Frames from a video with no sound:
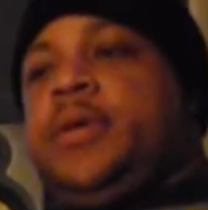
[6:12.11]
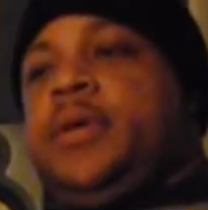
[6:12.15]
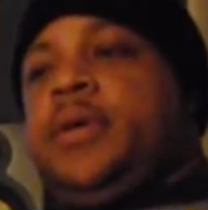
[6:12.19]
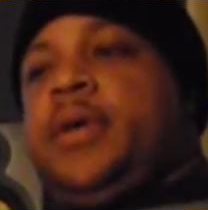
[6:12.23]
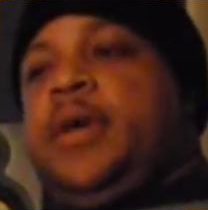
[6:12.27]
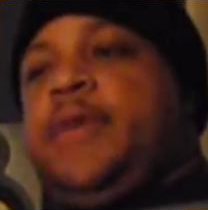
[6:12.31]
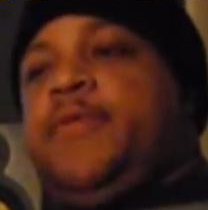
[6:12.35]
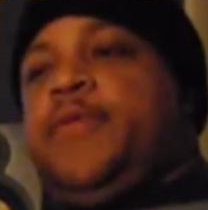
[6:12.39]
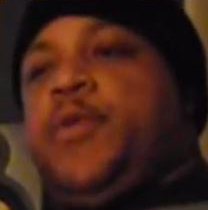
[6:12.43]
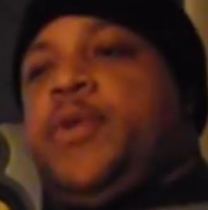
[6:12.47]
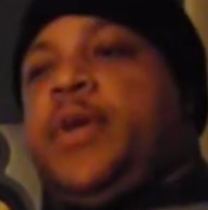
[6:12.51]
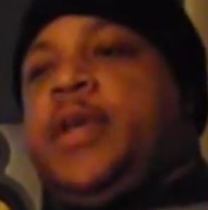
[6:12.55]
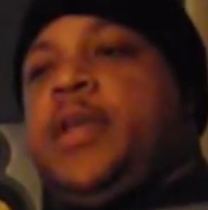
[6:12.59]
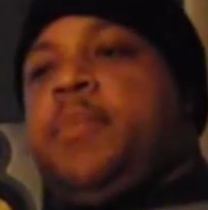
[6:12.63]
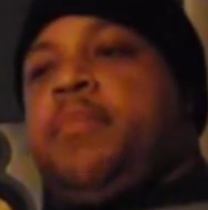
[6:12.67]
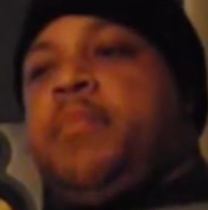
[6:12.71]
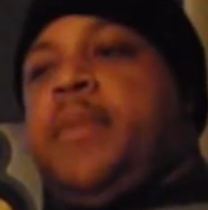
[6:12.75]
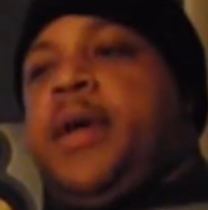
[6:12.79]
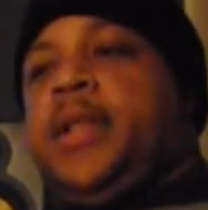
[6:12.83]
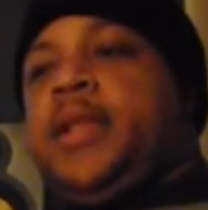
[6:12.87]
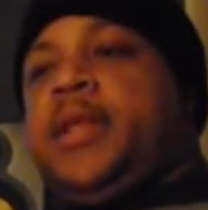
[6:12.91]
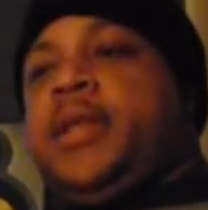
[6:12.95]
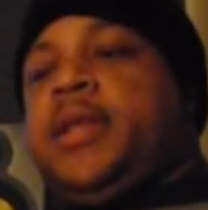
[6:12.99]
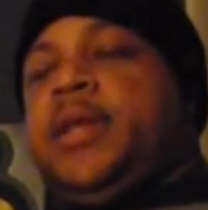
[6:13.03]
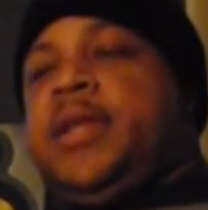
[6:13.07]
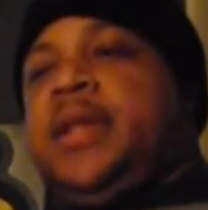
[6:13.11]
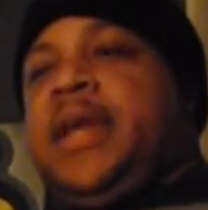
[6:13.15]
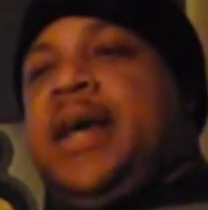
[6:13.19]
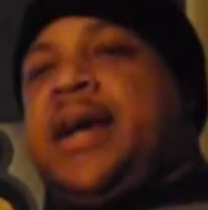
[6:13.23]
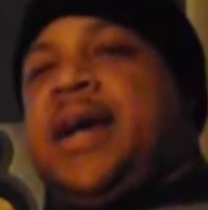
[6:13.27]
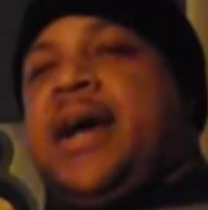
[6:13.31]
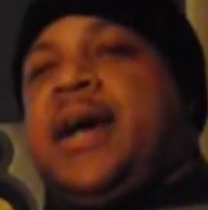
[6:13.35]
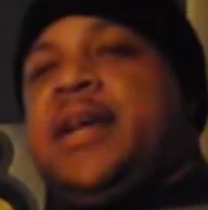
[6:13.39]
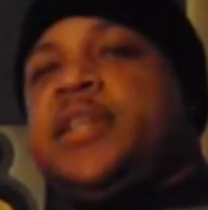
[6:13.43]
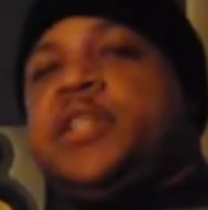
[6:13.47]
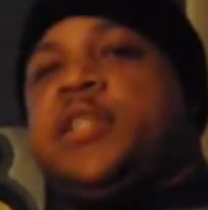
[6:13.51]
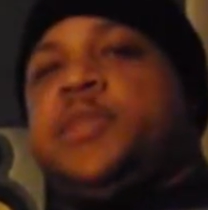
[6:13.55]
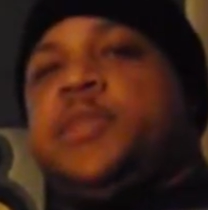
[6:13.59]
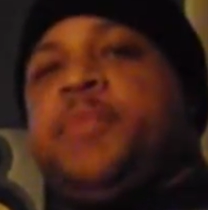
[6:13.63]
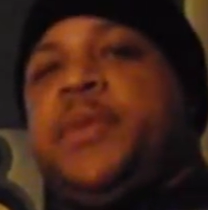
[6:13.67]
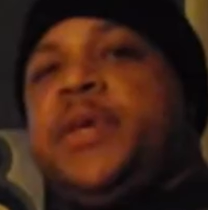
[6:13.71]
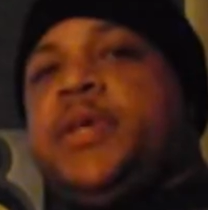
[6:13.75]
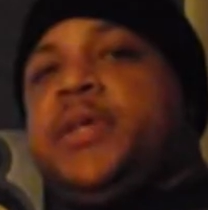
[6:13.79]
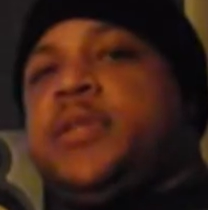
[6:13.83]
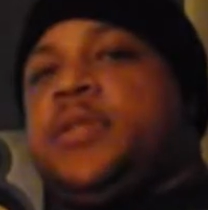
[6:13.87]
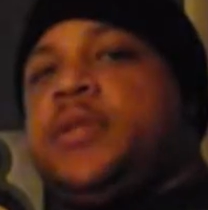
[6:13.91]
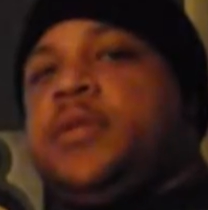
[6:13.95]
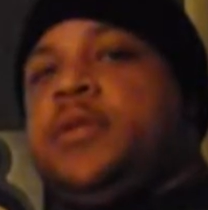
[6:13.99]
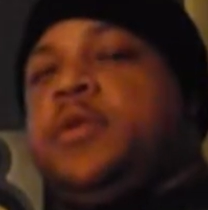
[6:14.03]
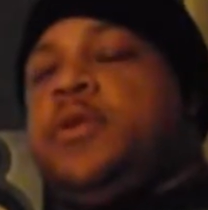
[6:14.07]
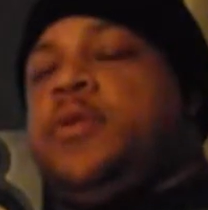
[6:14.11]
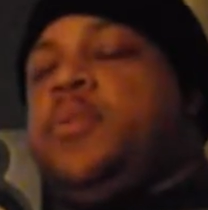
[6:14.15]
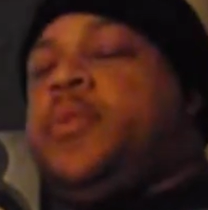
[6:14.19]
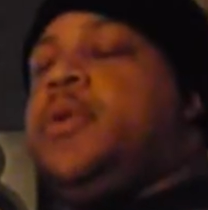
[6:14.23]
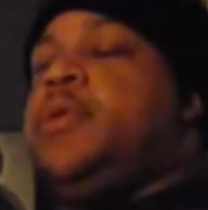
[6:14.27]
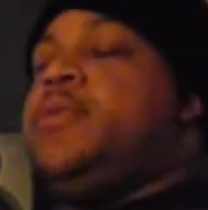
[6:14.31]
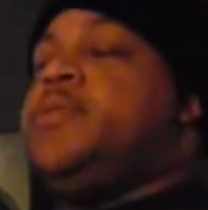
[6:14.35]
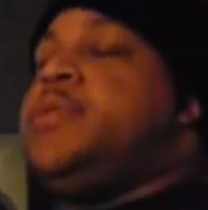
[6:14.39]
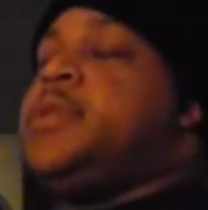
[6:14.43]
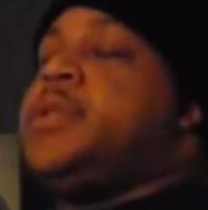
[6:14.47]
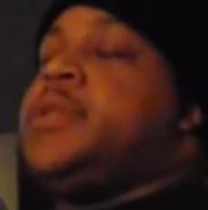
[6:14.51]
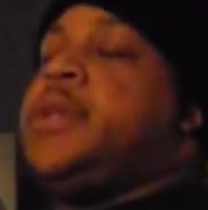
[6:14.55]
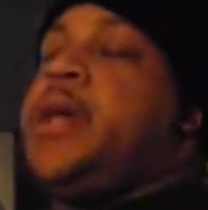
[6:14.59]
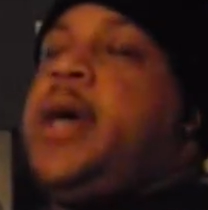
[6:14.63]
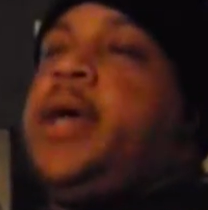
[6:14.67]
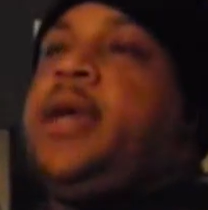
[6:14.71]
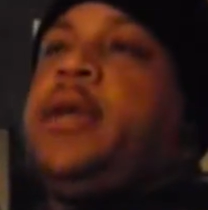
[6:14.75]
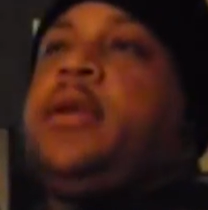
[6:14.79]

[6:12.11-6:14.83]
if you get a melody that kind of speaks to you, where you just like,